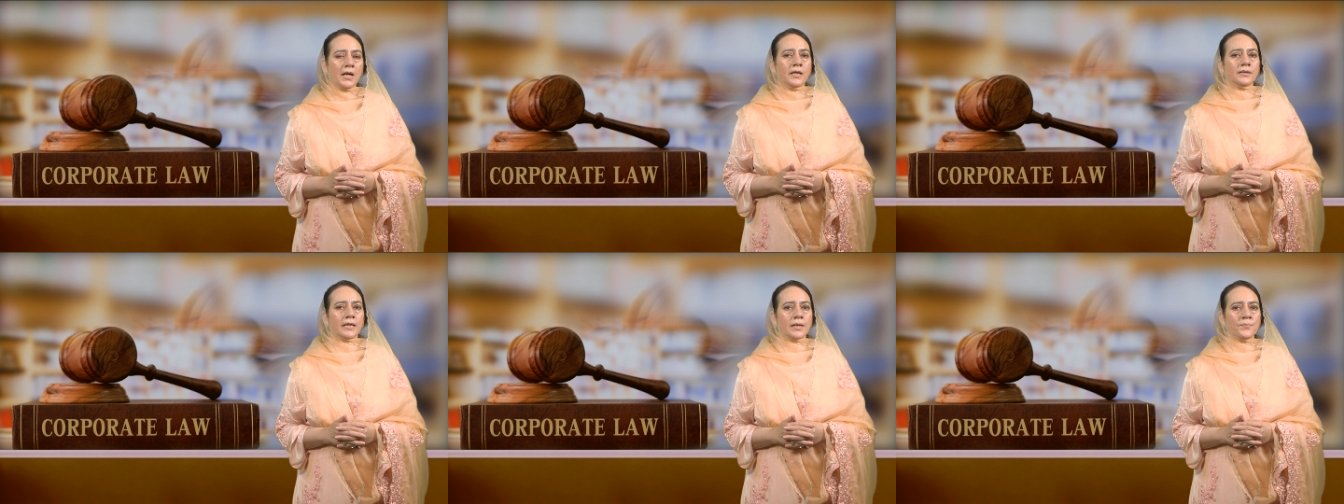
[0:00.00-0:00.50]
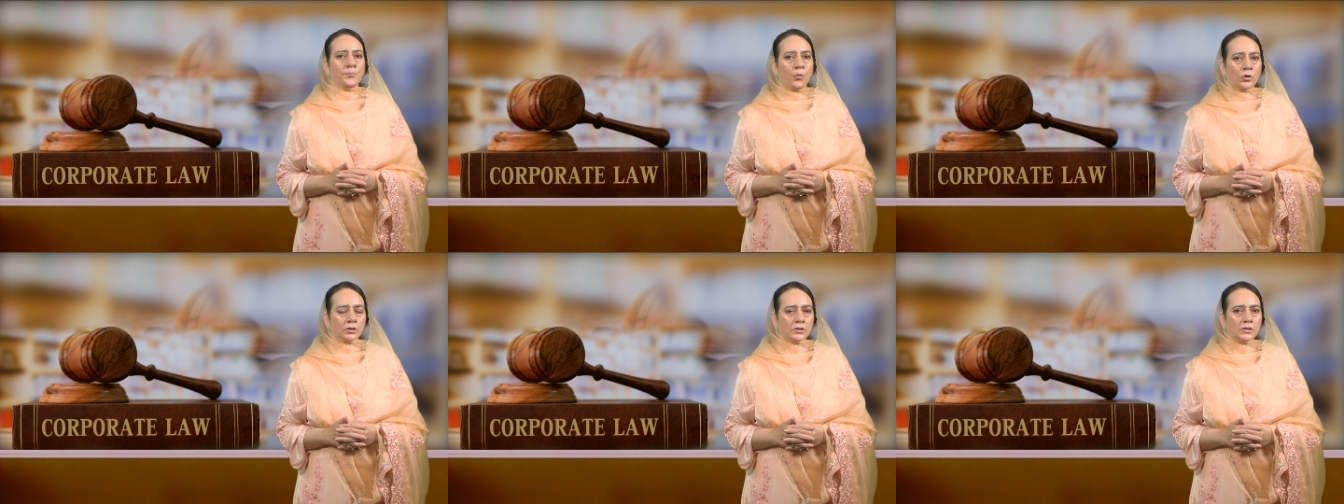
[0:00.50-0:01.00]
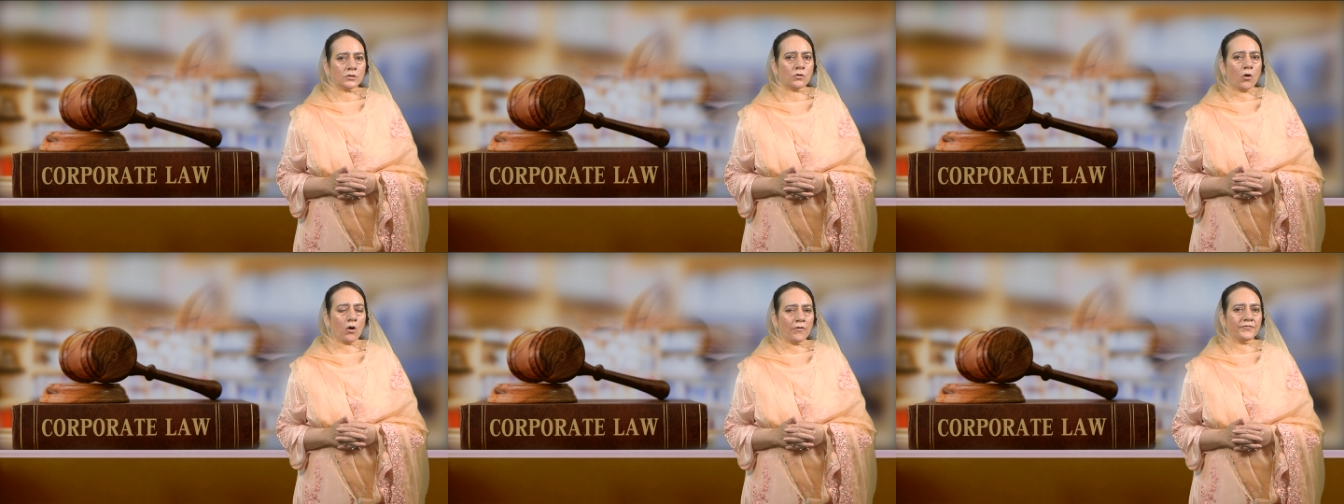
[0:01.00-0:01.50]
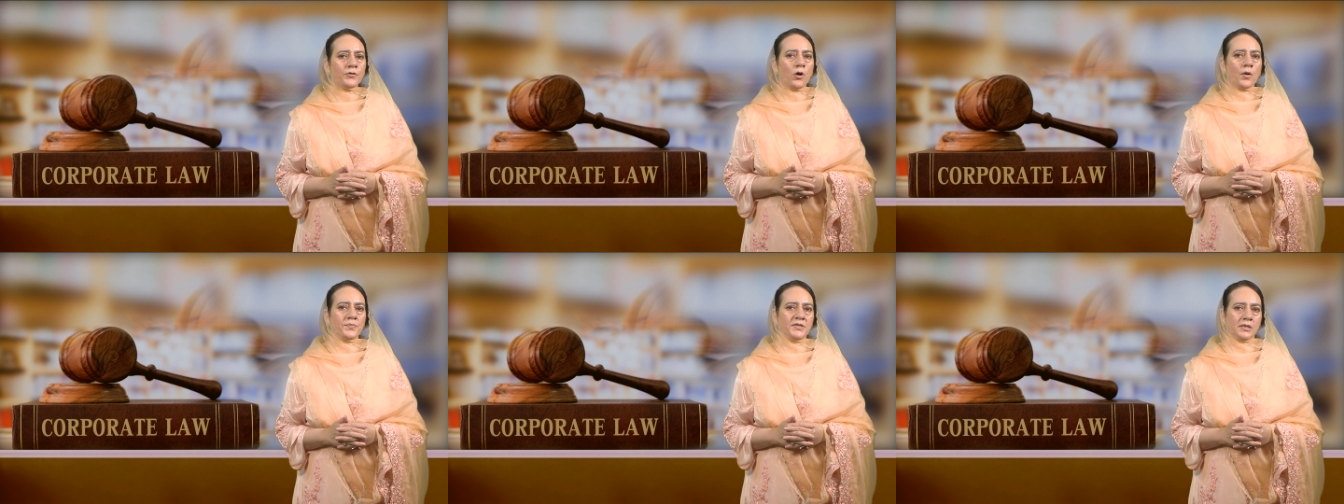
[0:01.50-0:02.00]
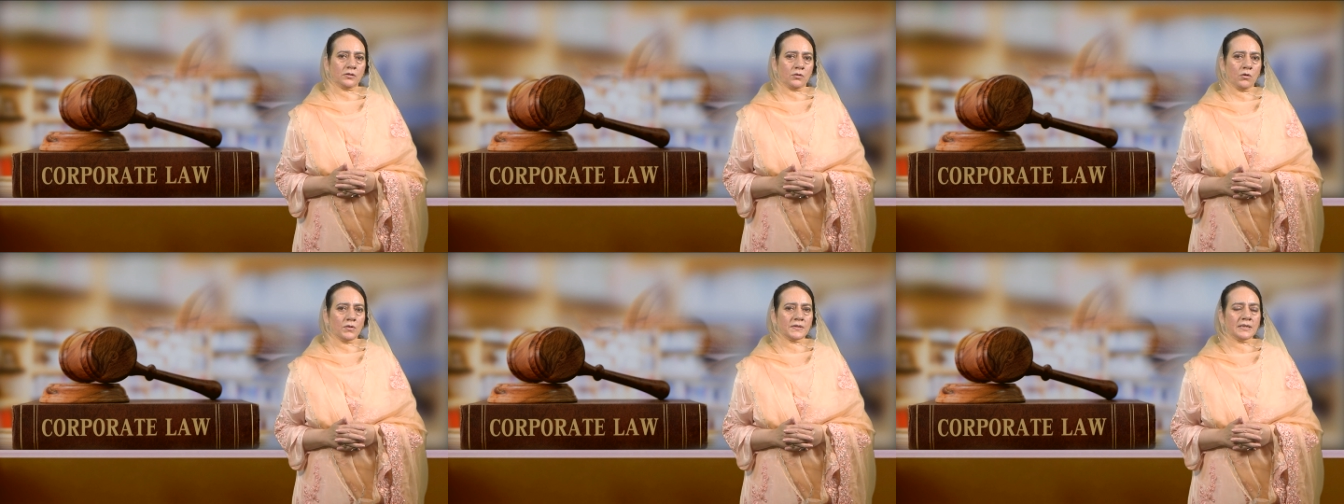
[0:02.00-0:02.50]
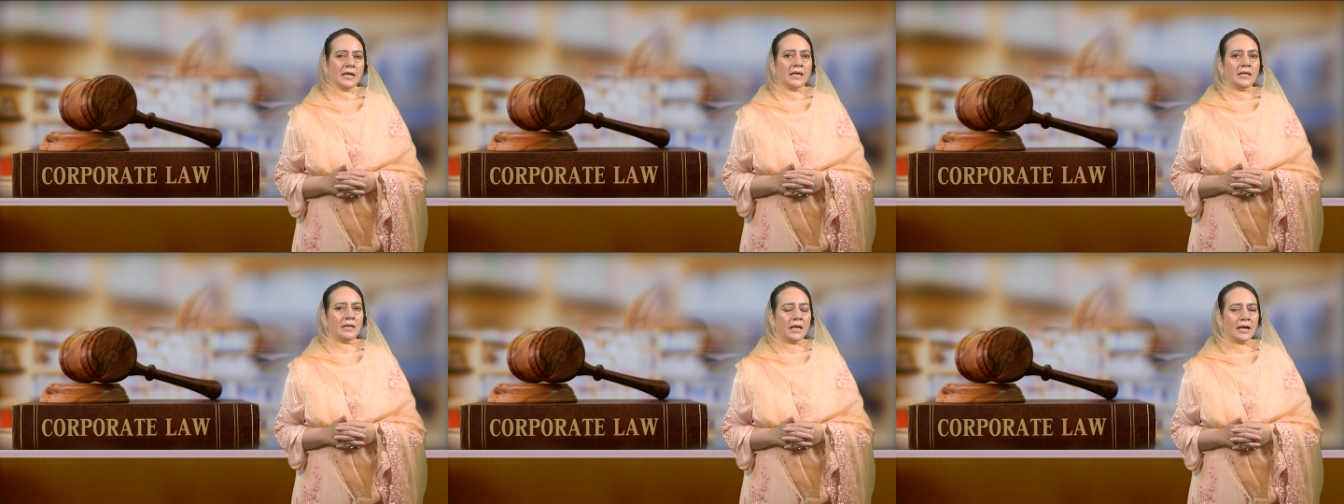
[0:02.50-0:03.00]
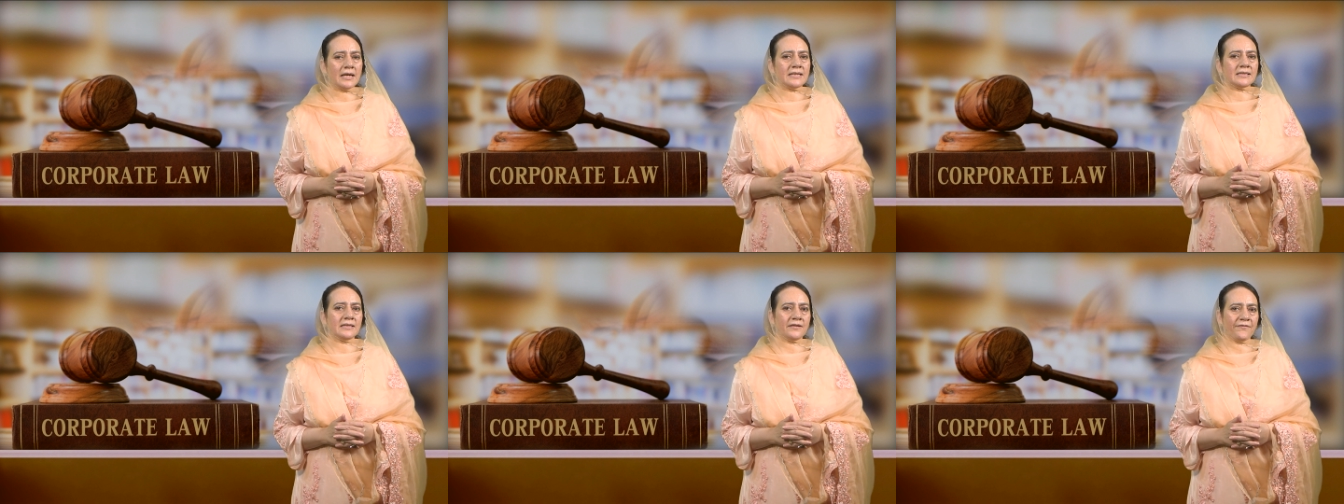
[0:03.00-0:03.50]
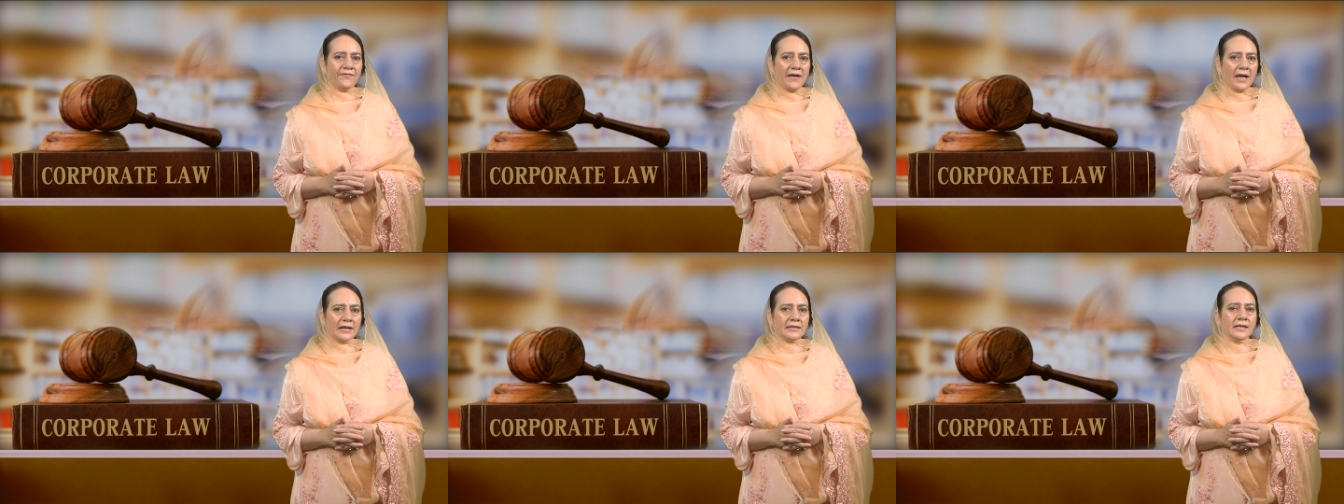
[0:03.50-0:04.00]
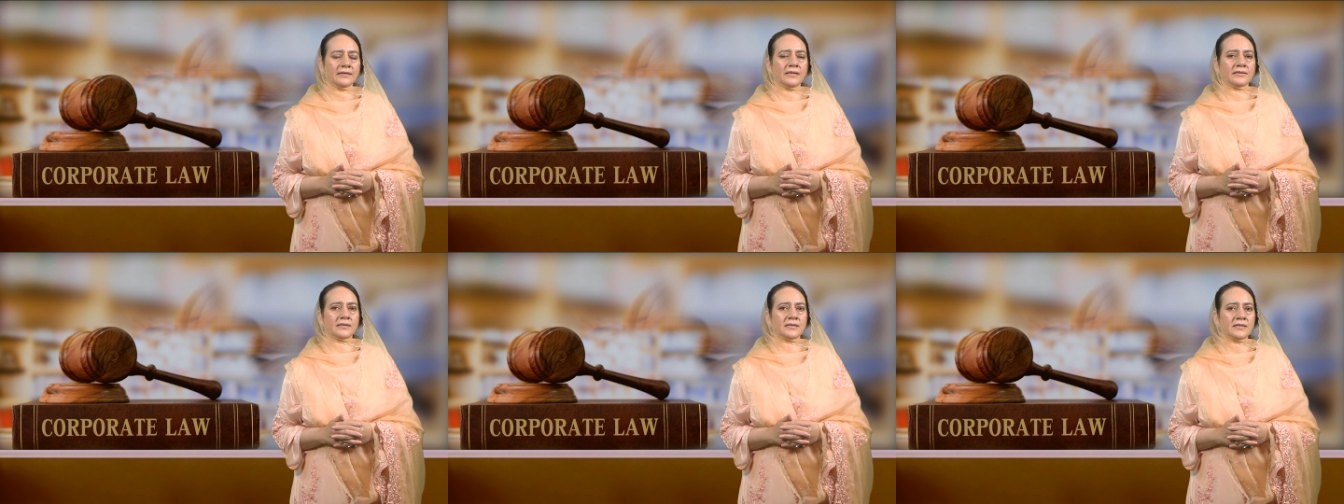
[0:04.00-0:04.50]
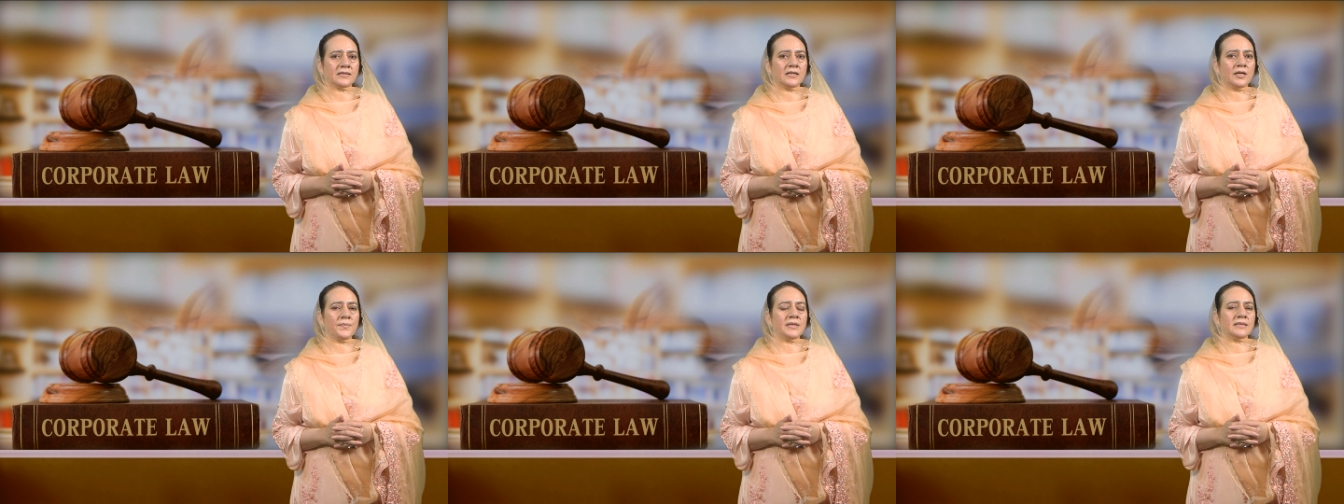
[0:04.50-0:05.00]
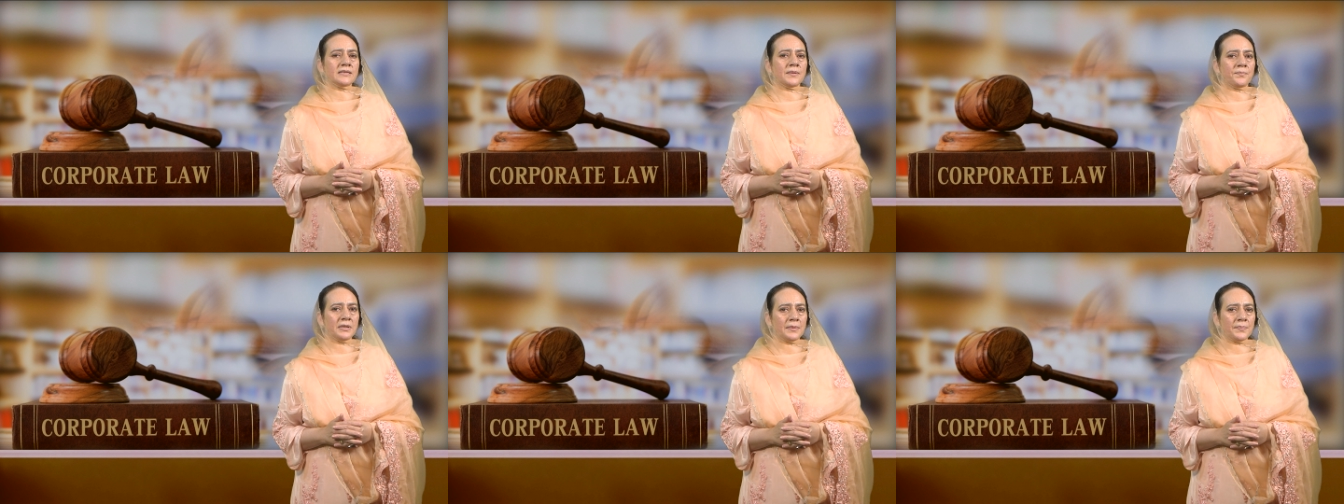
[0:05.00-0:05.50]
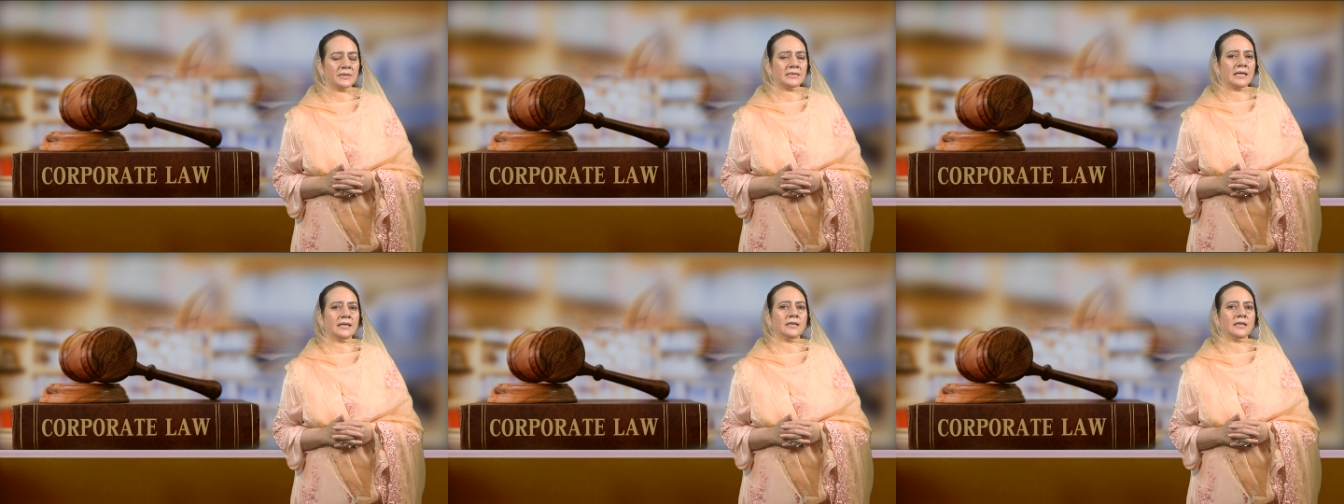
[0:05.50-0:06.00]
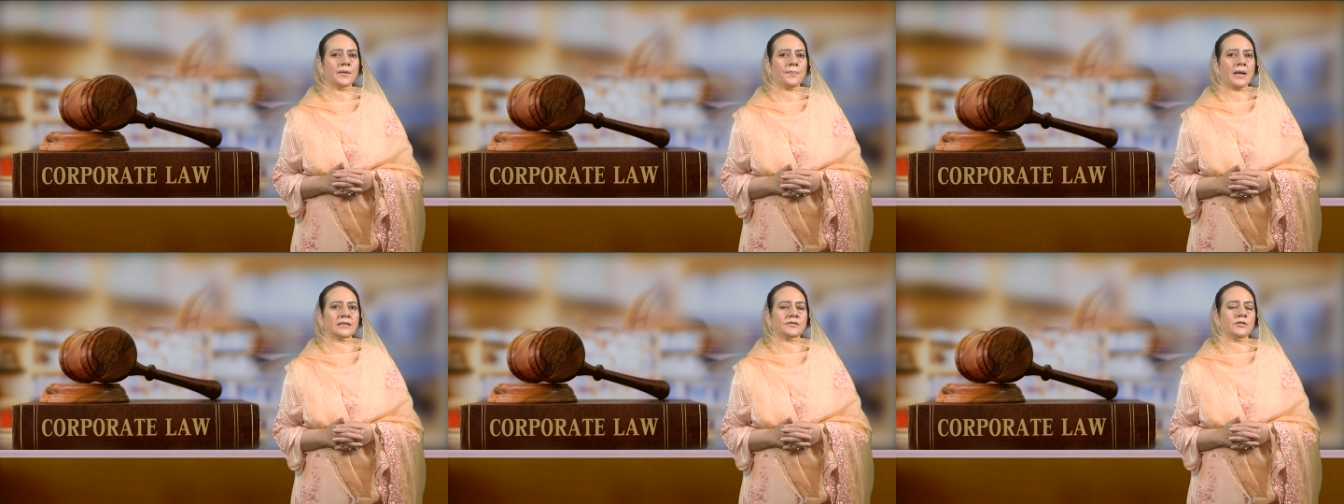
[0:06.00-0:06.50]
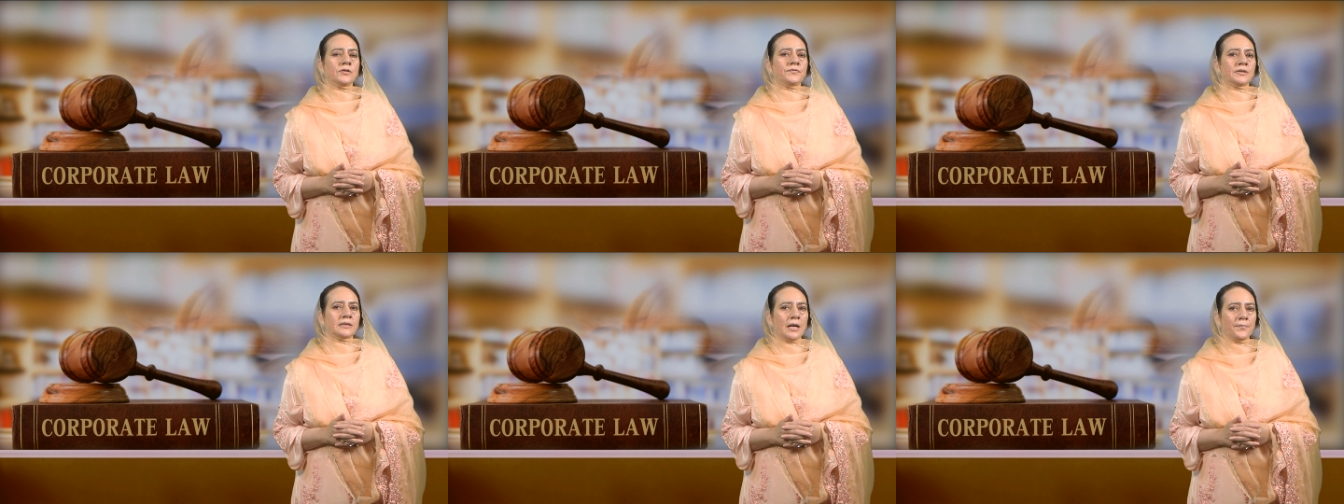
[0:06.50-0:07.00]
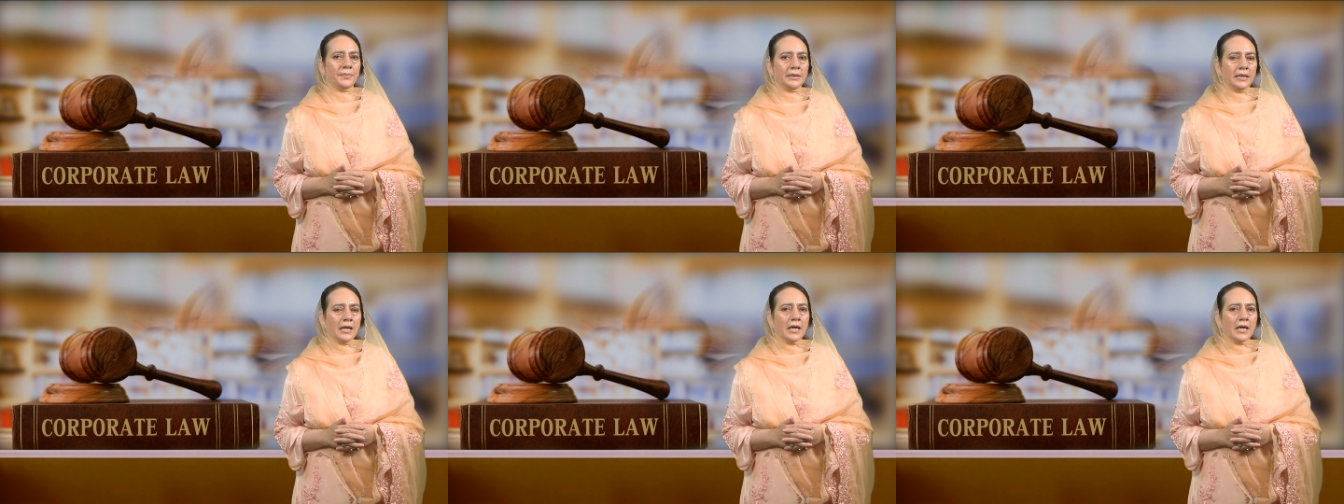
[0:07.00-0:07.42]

The importance of the Object Clause lies in the fact that it determines the purpose and the capacity of the company